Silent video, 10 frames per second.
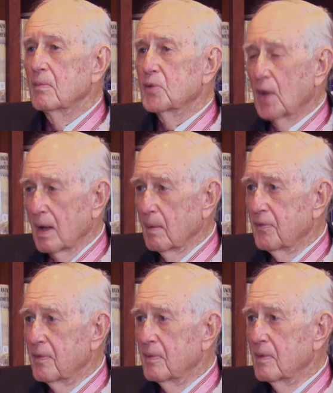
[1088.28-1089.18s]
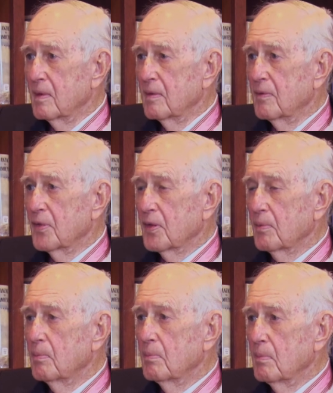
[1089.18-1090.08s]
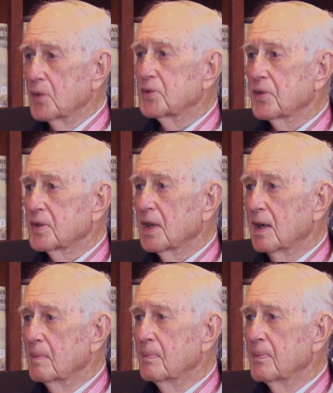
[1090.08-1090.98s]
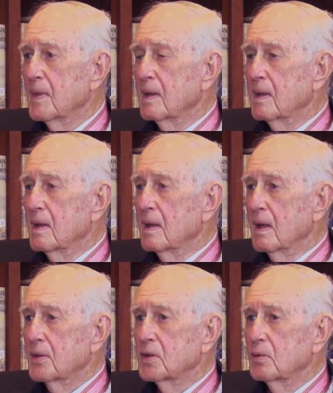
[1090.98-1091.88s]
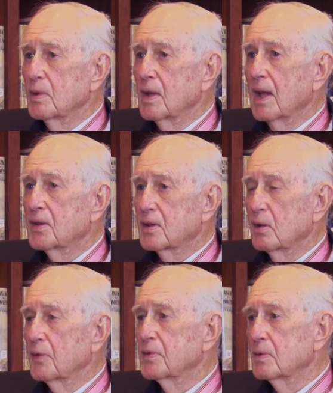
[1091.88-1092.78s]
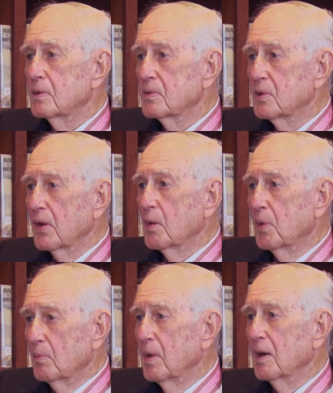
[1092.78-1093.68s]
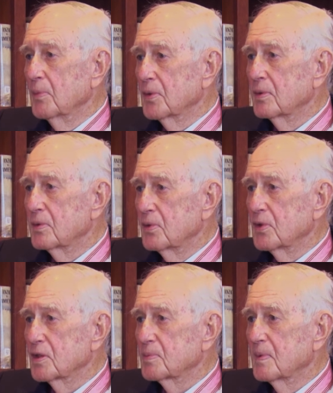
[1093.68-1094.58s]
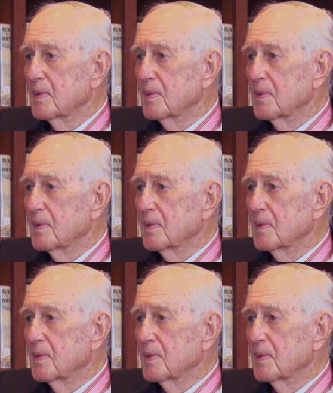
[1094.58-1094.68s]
Triumph for most of the time until we had to go off and do other bombardment duties.